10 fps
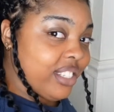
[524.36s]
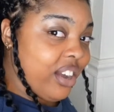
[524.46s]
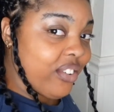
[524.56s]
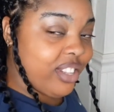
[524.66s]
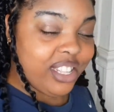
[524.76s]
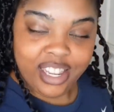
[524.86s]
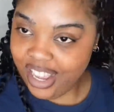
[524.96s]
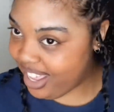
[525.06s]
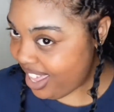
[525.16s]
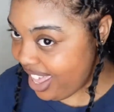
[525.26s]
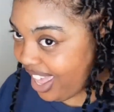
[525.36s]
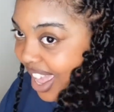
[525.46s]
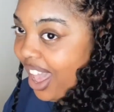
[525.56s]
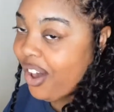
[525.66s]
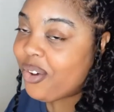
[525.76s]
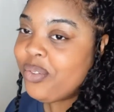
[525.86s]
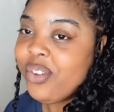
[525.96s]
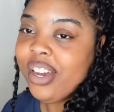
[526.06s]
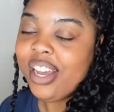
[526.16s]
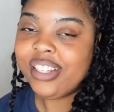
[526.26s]
So I really like it. I hope
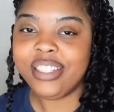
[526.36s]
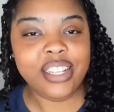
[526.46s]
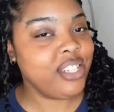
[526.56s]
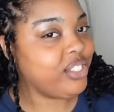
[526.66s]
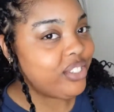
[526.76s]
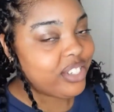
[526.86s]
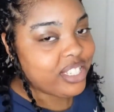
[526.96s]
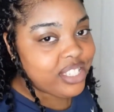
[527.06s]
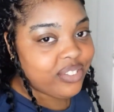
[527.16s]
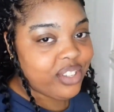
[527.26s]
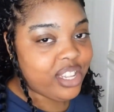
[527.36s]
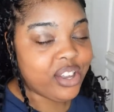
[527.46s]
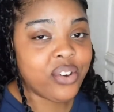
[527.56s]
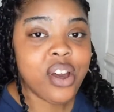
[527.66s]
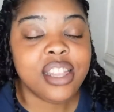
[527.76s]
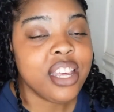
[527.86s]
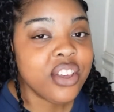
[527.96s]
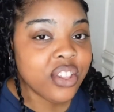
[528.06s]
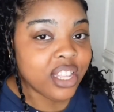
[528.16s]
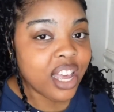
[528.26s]
you guys enjoyed this video.
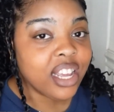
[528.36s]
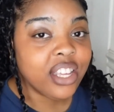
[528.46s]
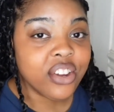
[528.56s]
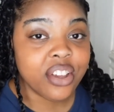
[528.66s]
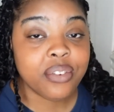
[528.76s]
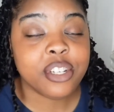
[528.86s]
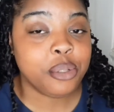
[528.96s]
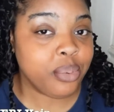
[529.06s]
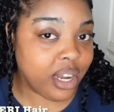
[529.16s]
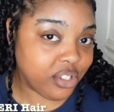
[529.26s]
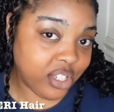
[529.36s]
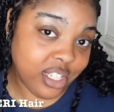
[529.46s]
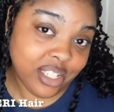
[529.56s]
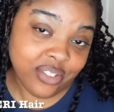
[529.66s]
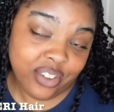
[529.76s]
Thank you Leonyeri for sponsoring this